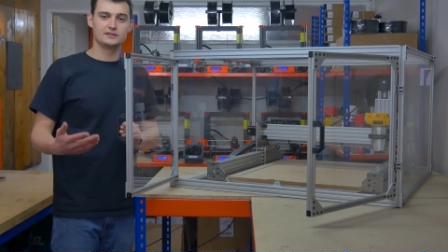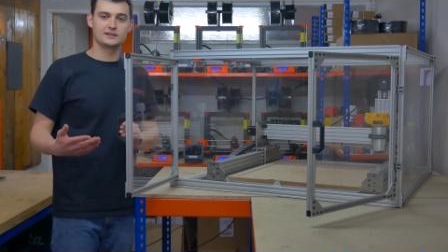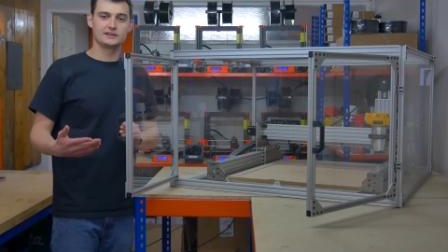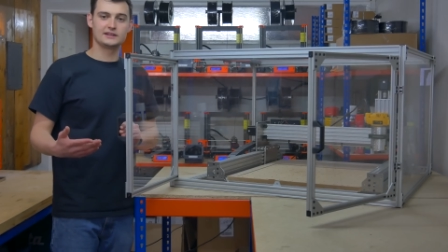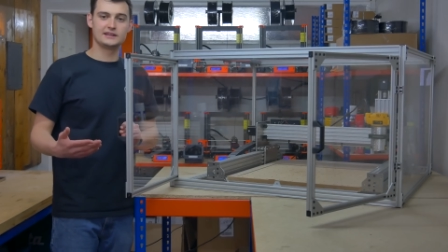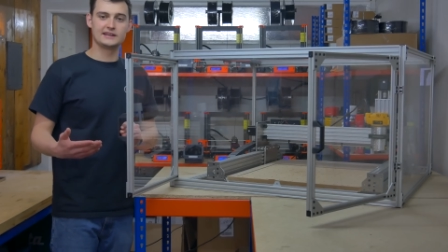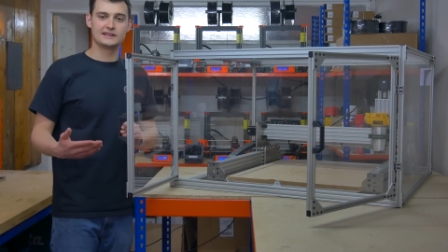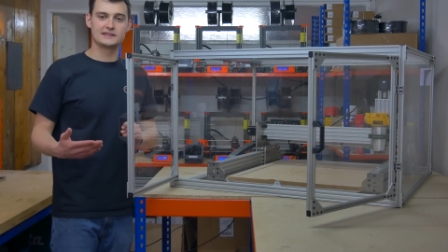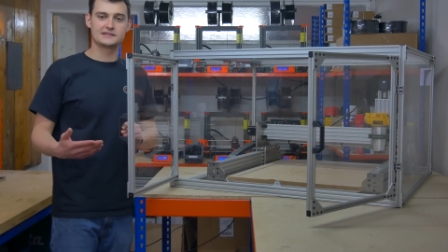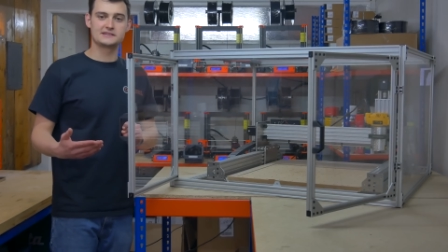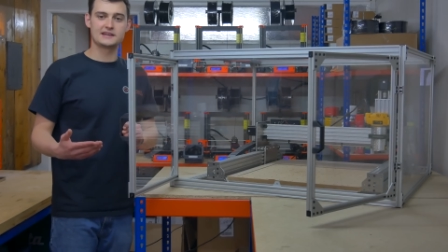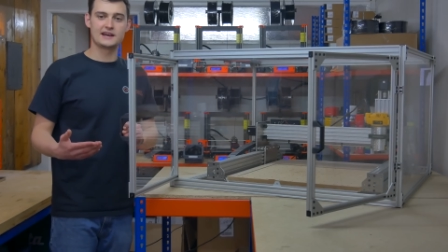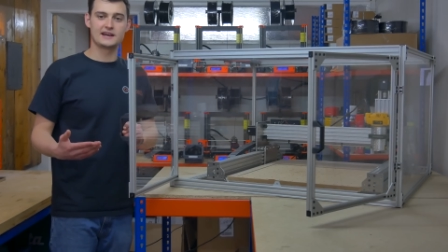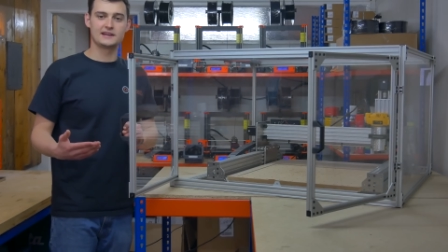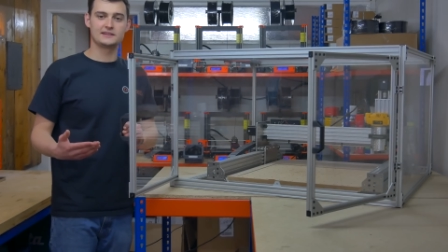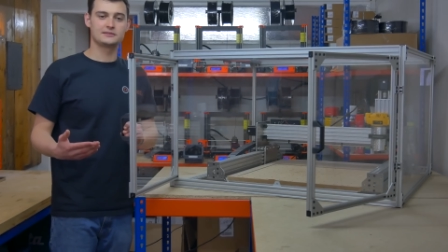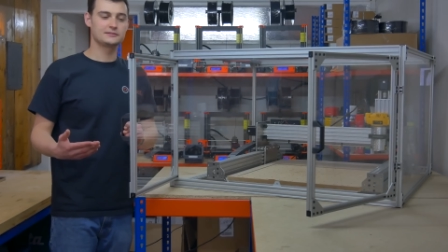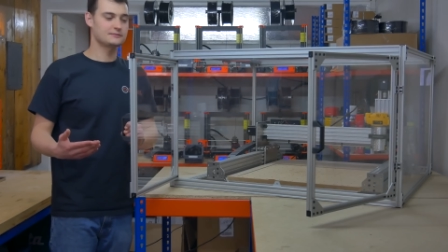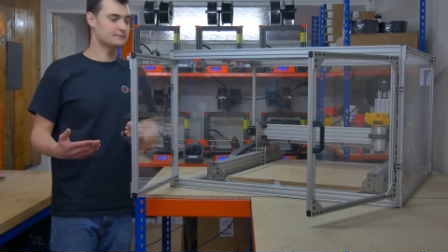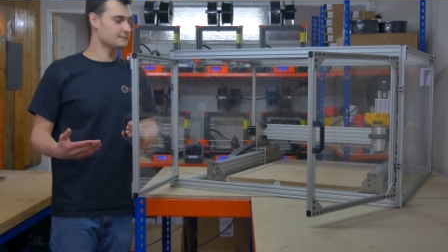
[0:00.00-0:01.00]
can hear the
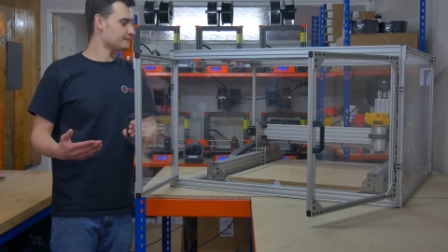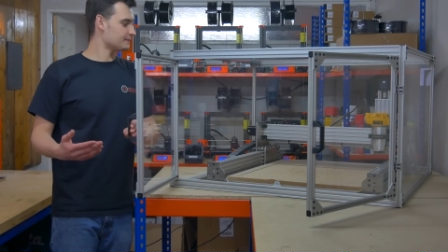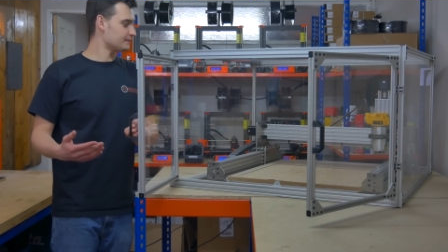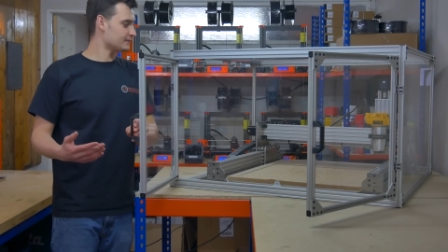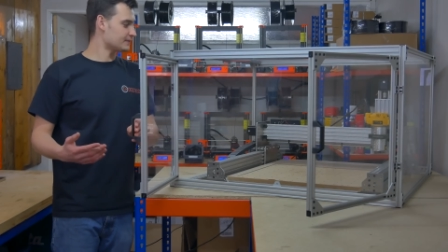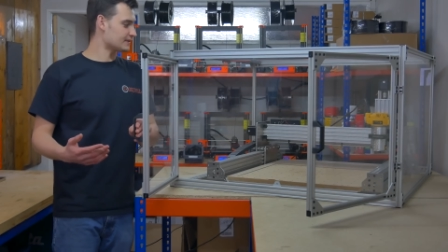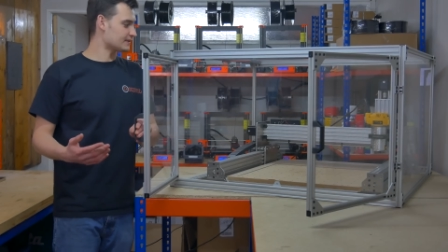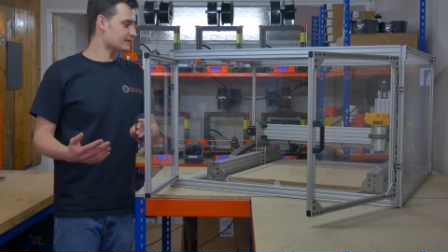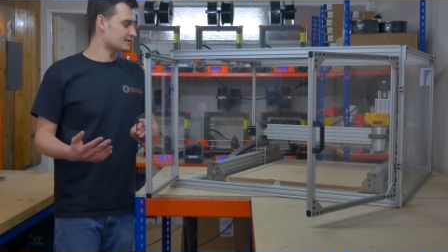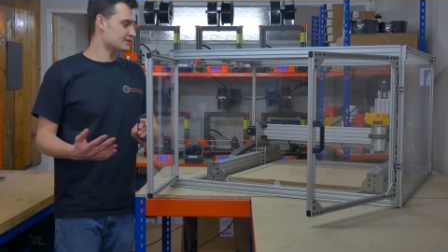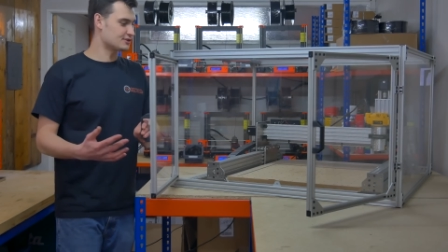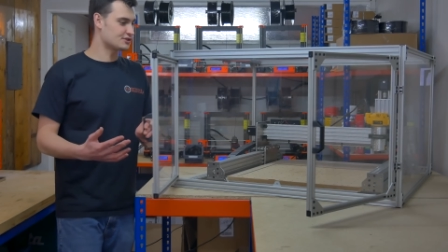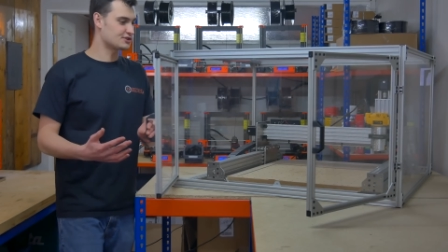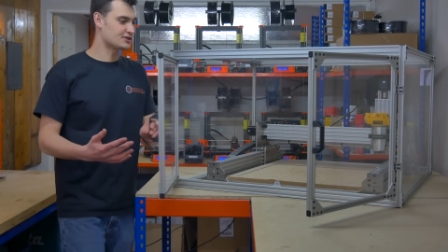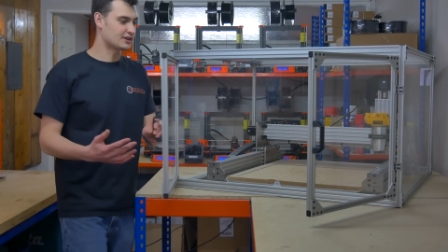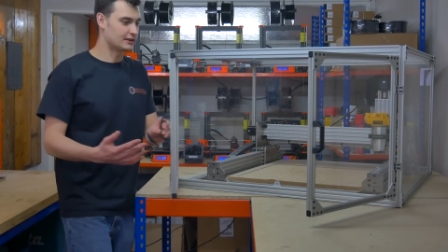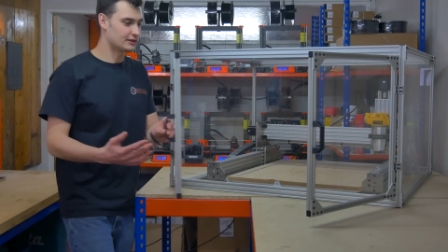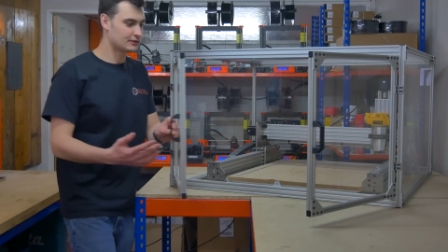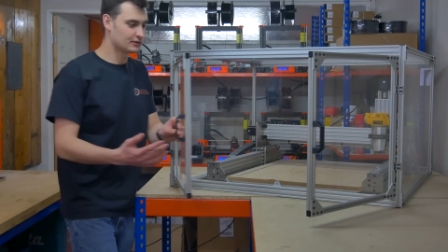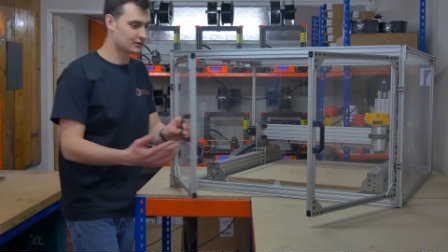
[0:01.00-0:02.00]
sand. Just
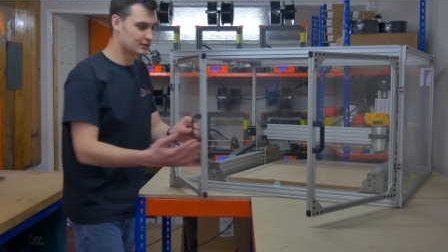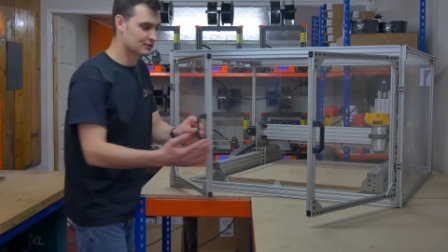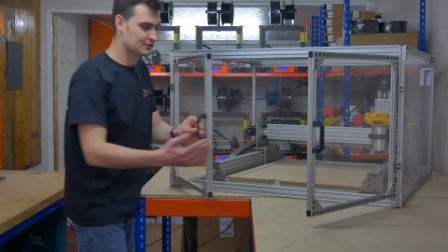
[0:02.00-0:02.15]
shut the